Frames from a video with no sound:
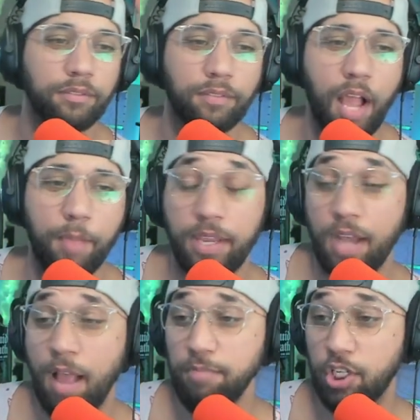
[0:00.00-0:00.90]
I mean,
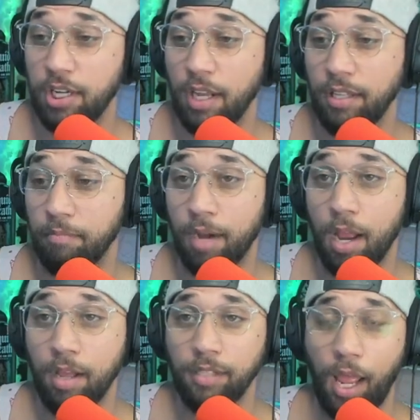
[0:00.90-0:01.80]
I'm chilling,
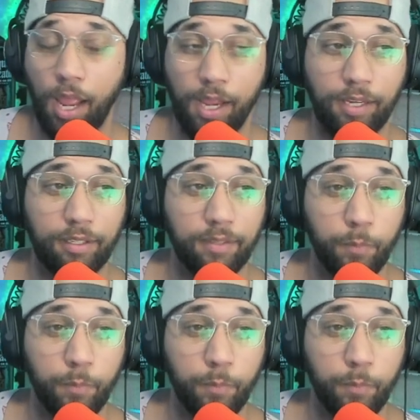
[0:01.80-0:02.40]
bro. Like,